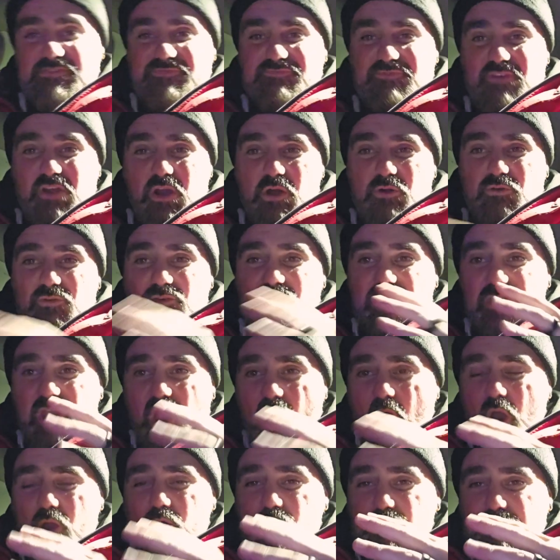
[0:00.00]
real
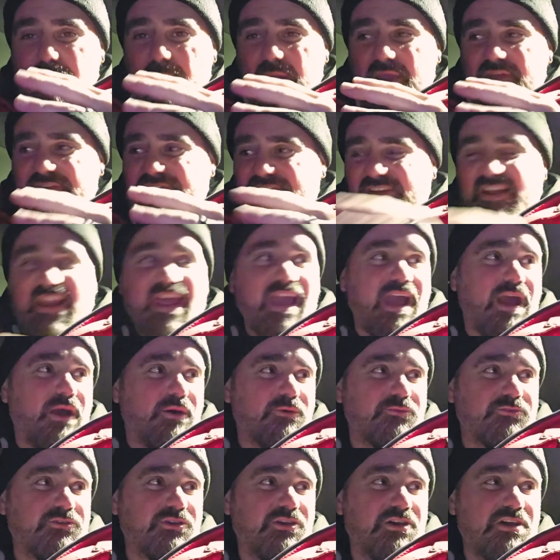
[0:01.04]
low bit of
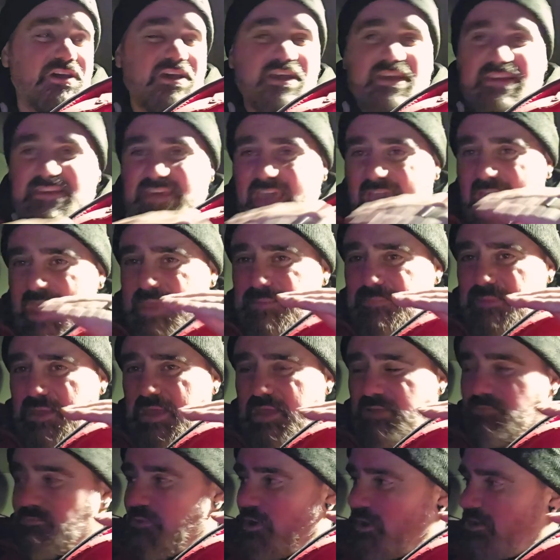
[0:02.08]
cloud came
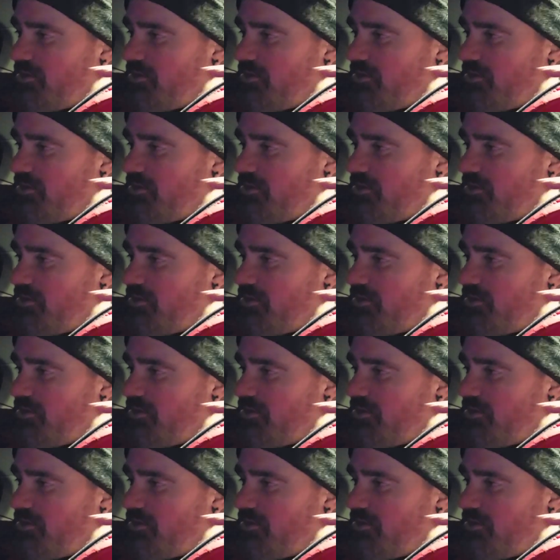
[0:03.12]
in, went